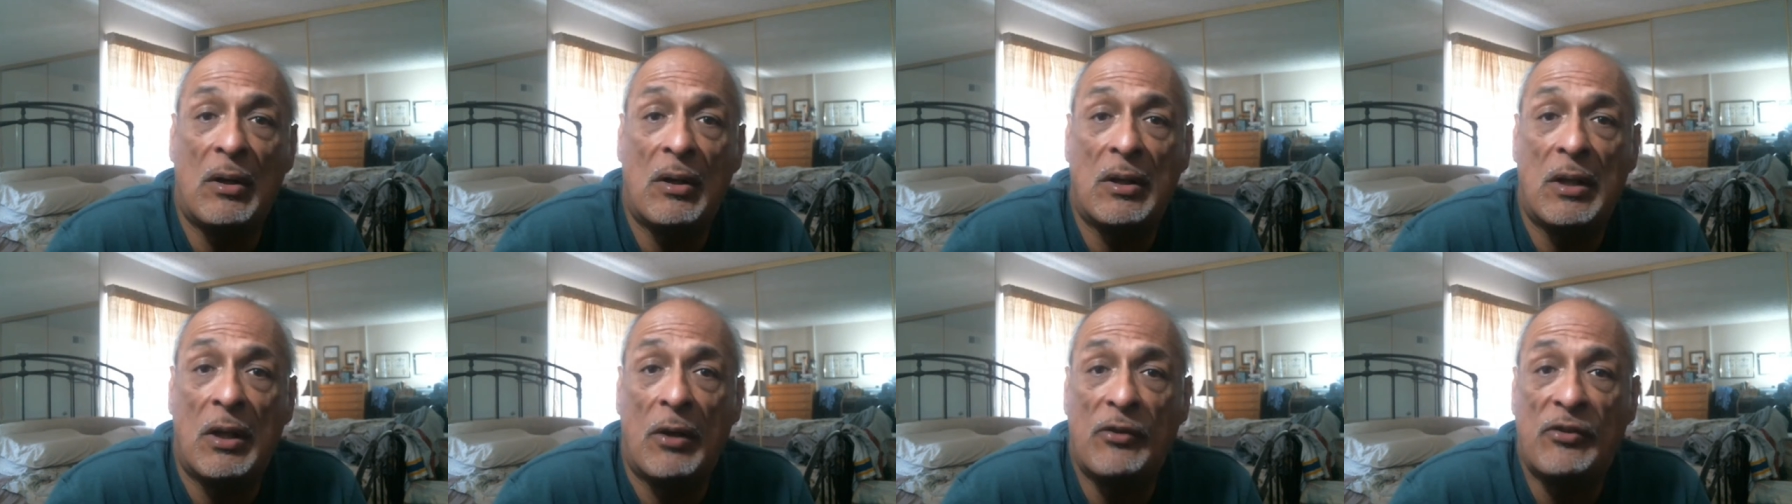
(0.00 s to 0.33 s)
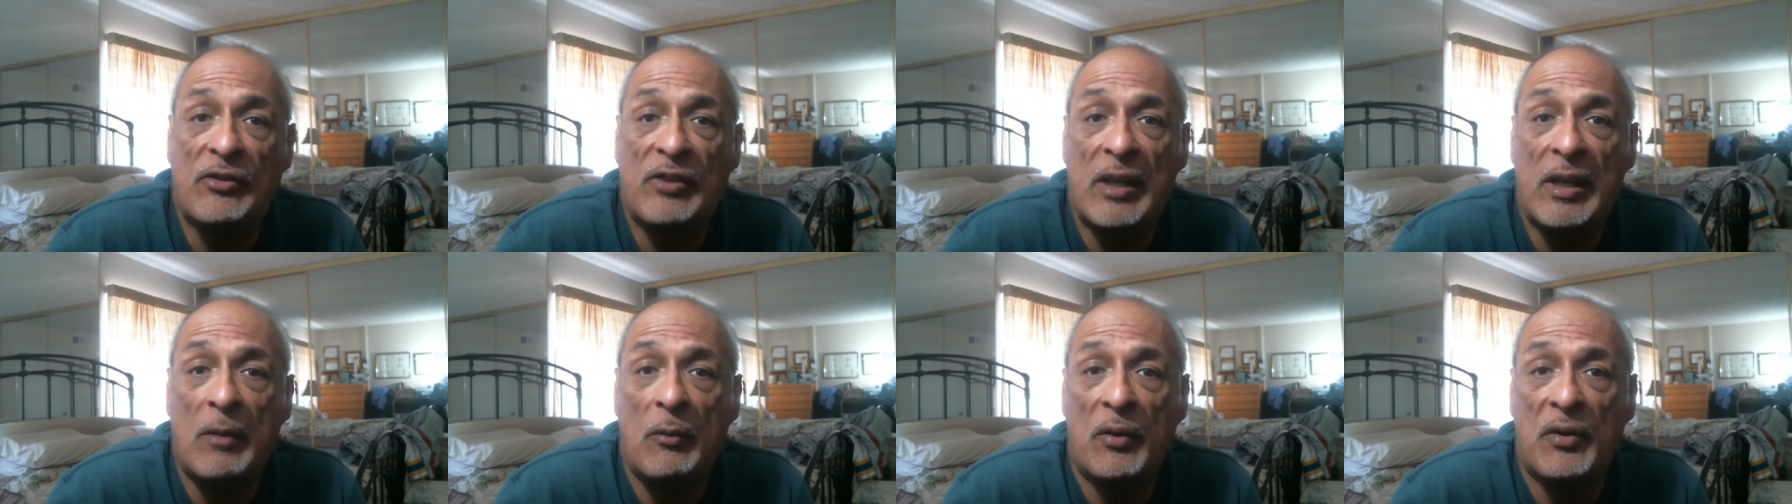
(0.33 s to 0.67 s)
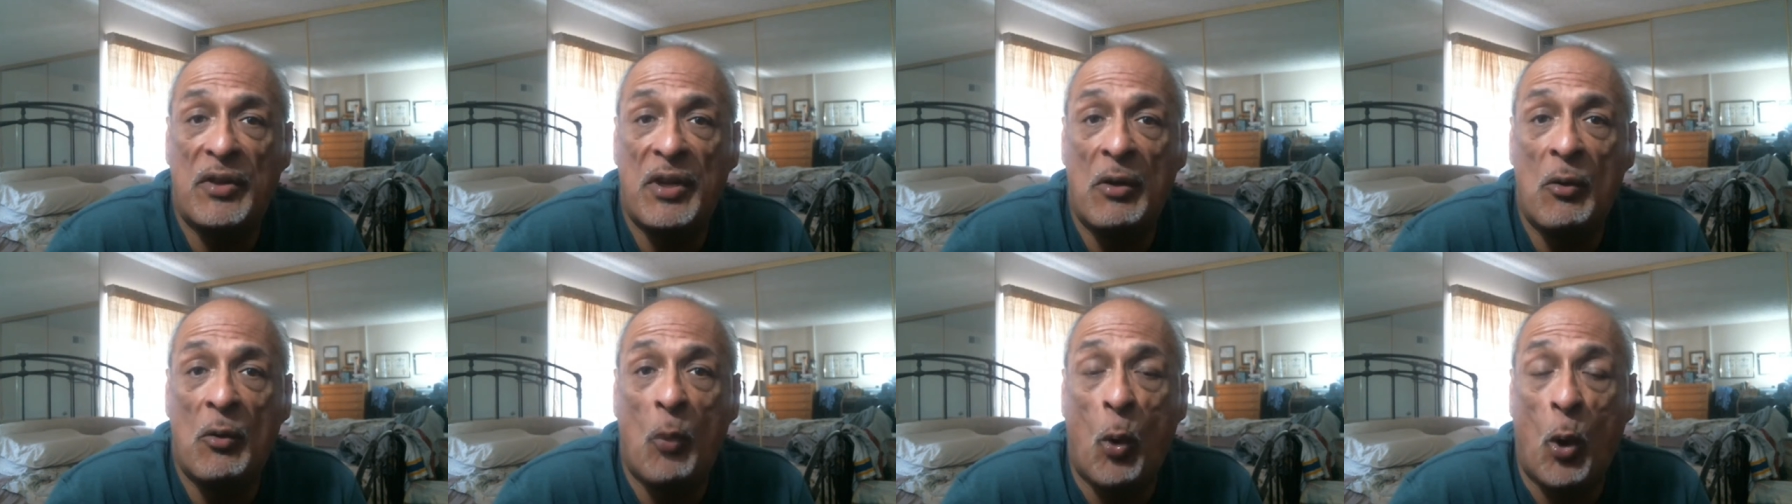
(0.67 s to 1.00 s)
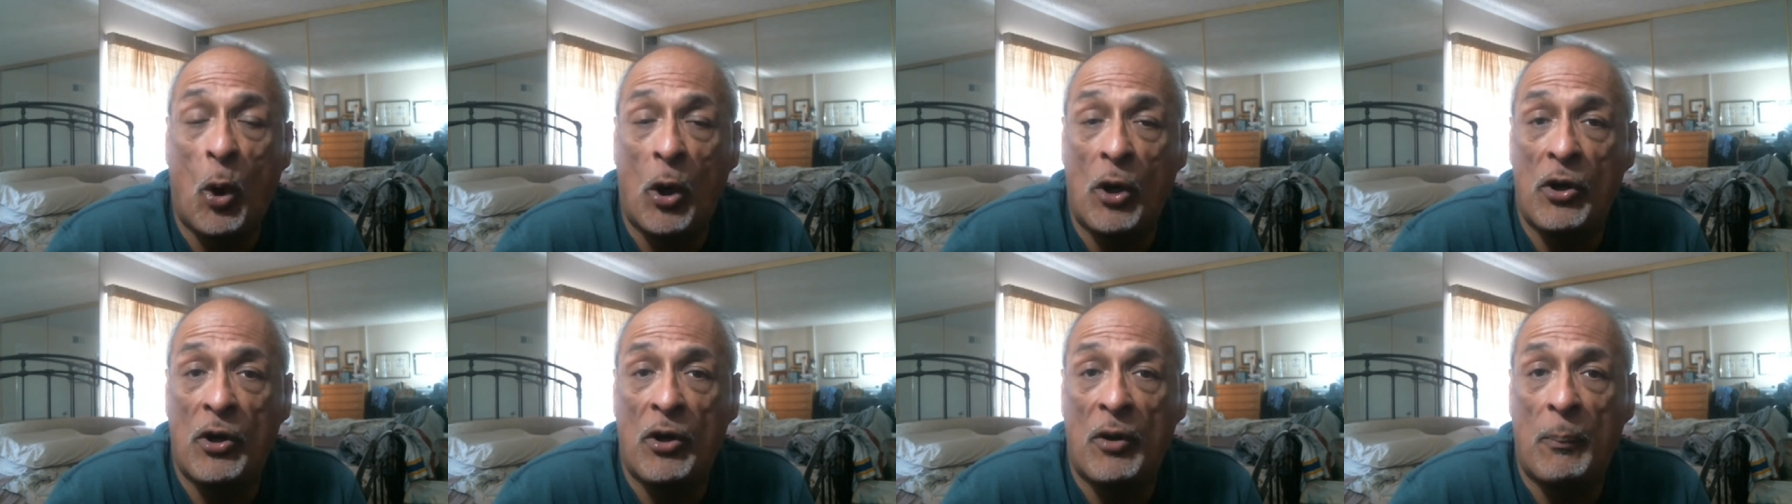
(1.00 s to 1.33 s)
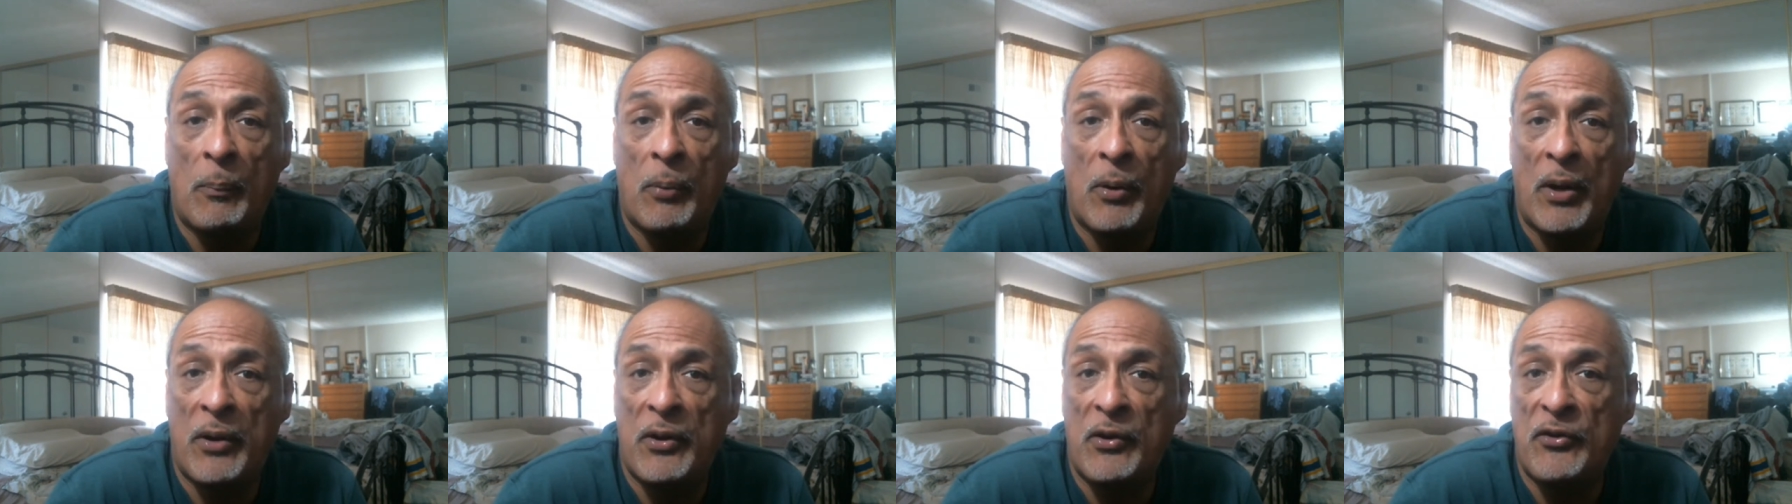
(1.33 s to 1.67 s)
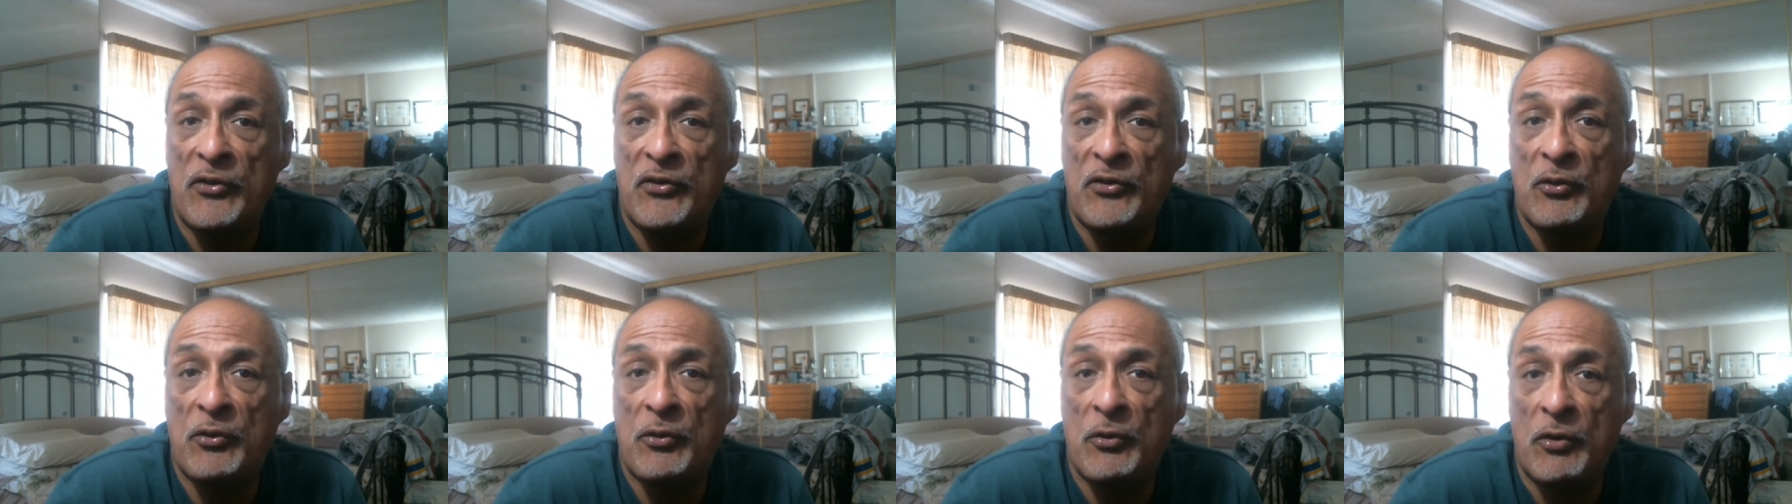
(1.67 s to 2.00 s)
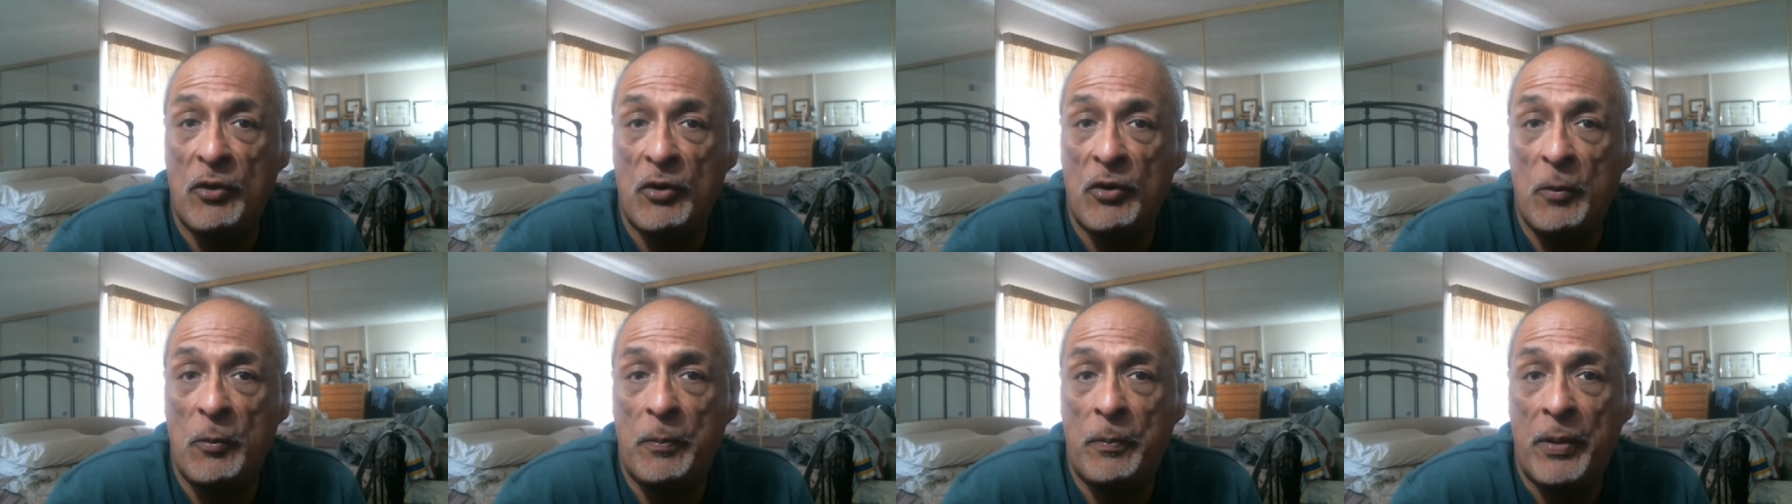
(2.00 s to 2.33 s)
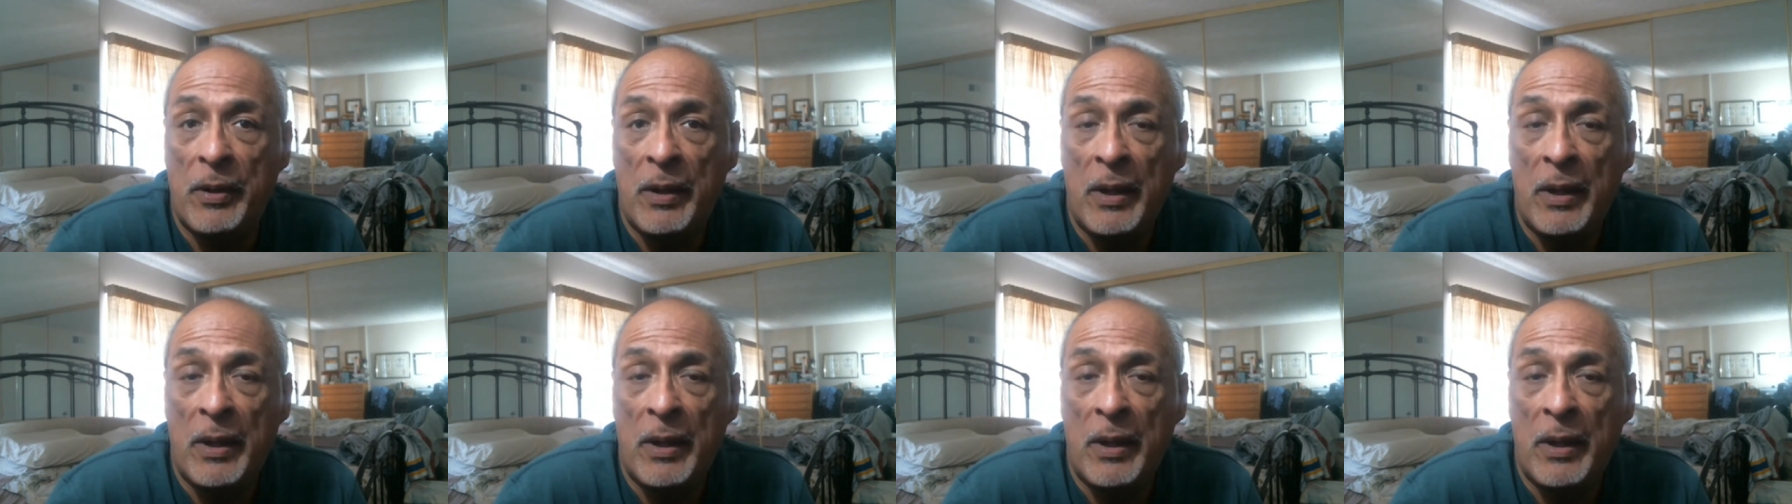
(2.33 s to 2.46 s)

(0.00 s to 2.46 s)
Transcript: closely with the Warner Brothers group.